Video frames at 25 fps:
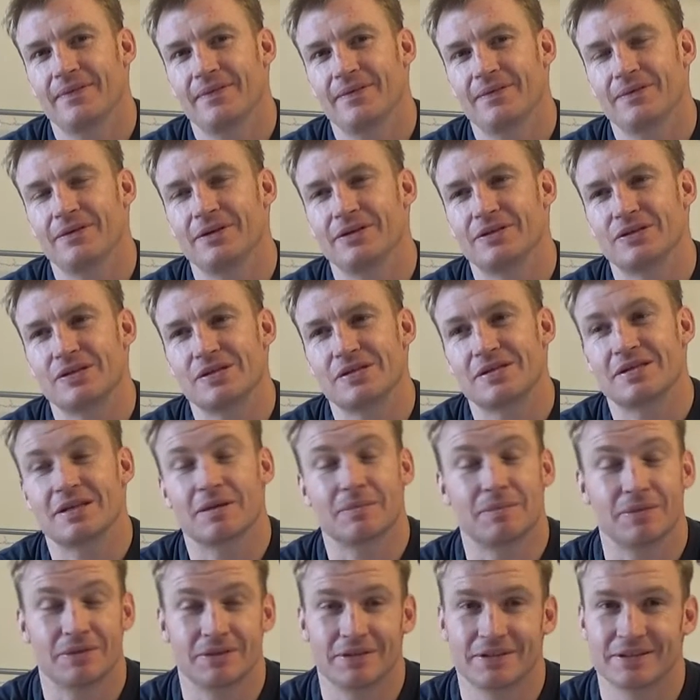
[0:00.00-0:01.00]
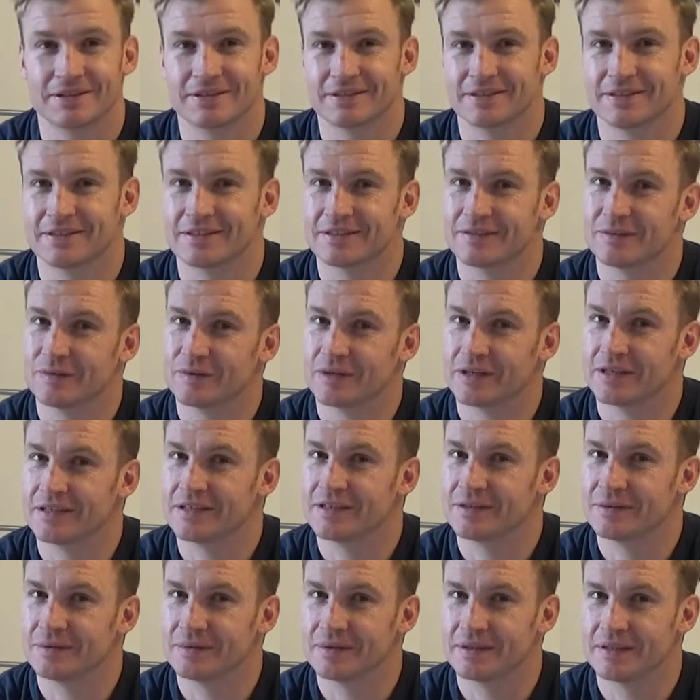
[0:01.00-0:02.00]
which is double the distance of what I
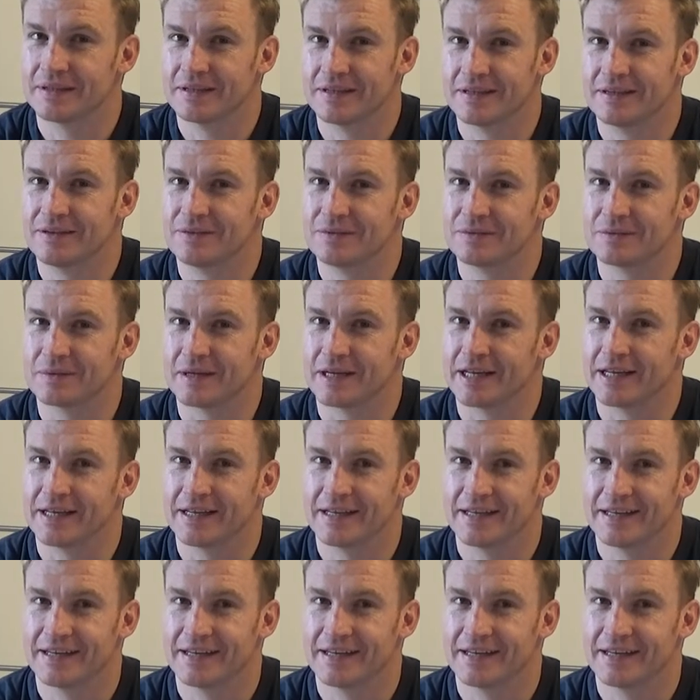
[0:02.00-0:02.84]
did with the old pair.